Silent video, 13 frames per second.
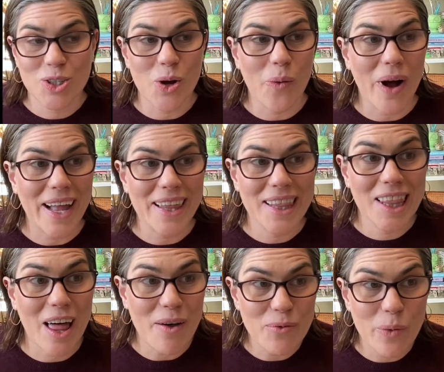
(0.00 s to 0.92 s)
So I
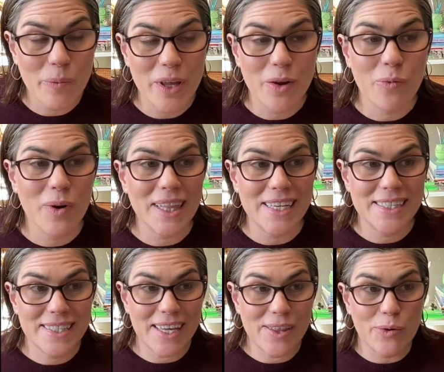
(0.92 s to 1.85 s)
love when we can really
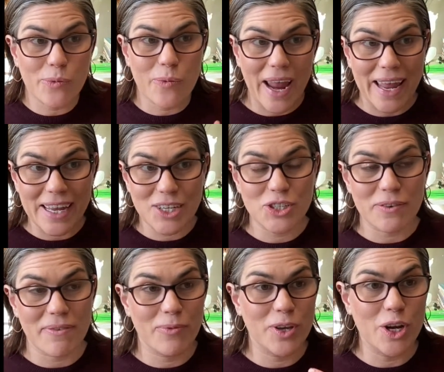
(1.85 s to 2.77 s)
see the range
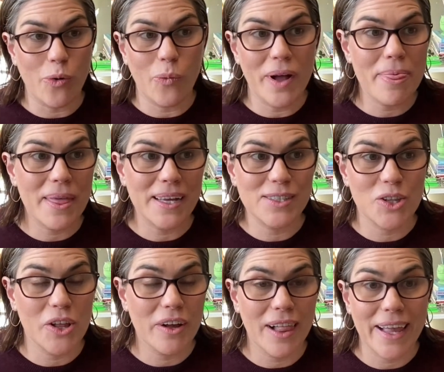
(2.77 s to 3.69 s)
of, you know, what things
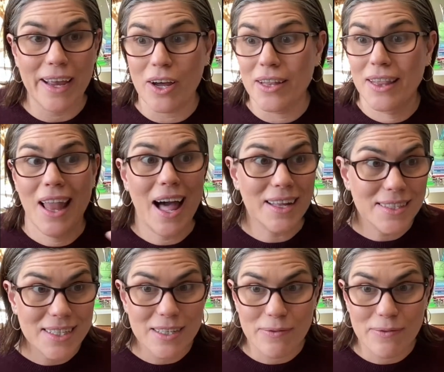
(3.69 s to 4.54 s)
look like on lots of